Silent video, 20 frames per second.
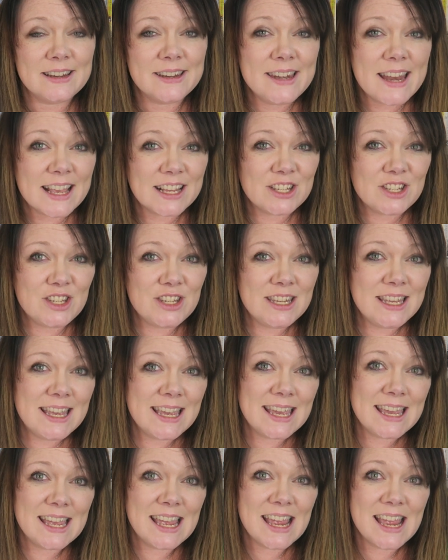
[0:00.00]
next
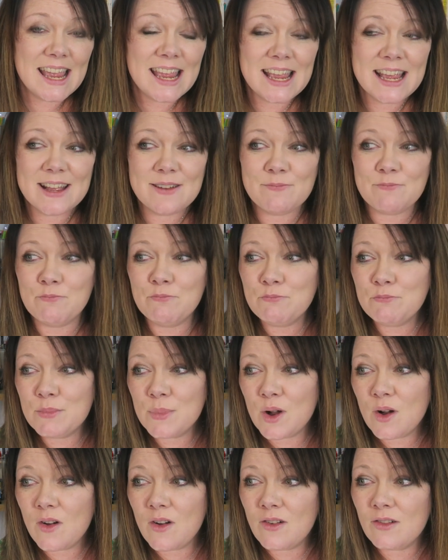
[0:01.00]
year
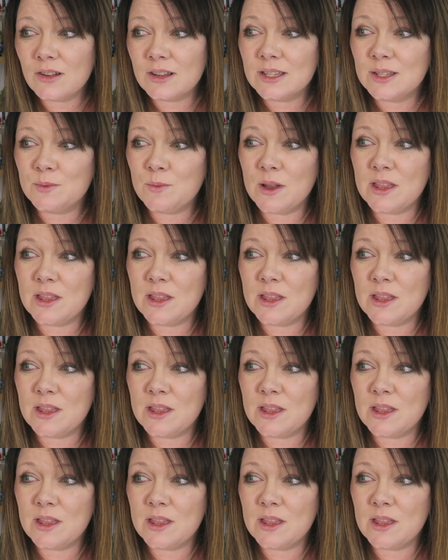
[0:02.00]
mocks,